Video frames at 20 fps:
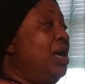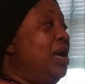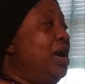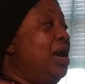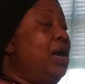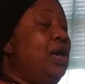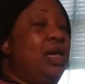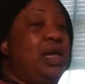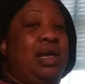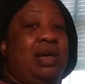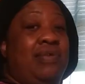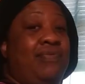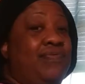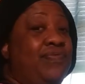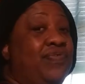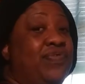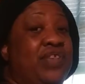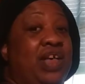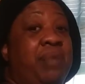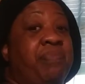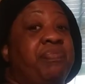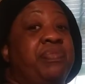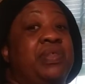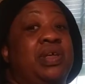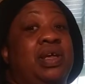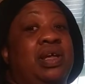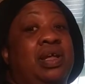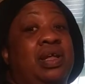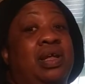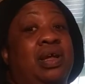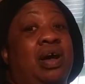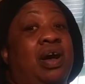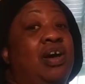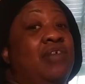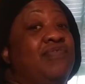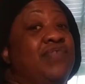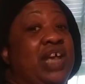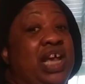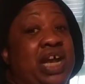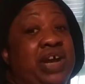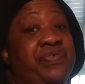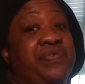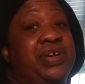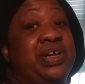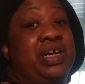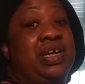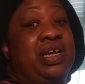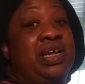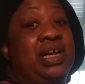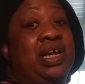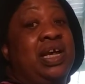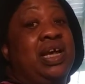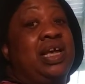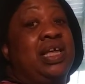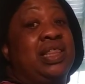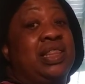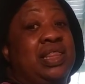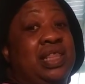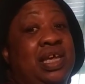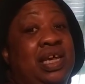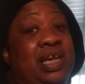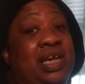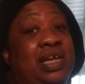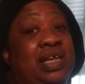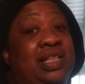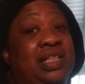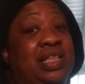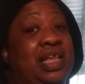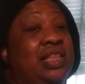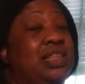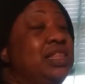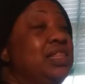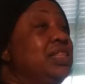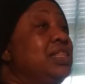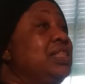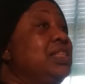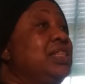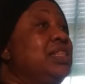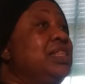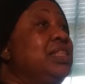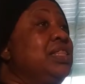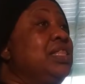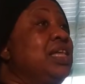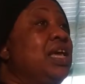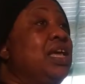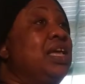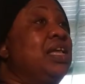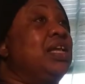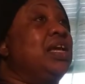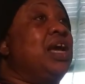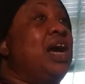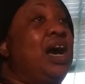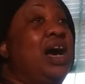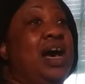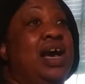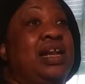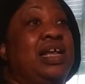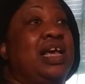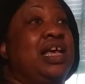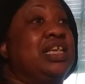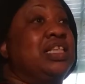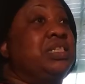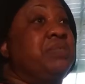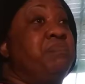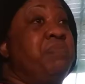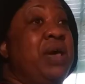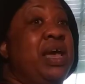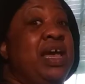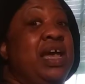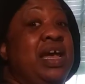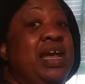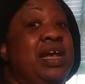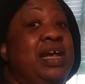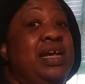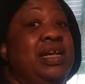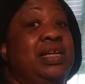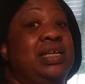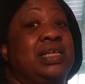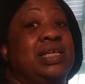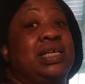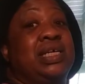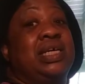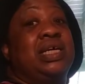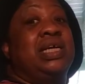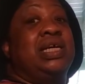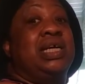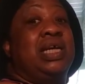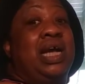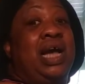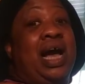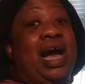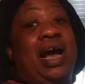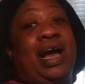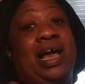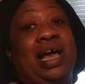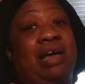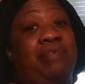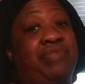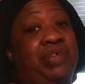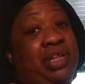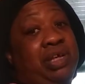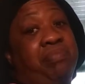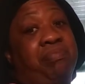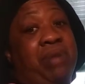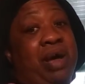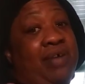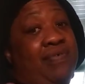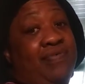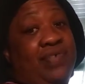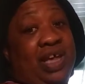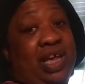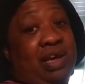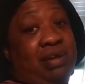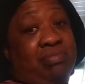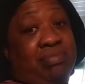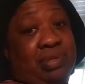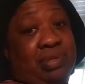I have something of everything that that God has made. I have it in my family.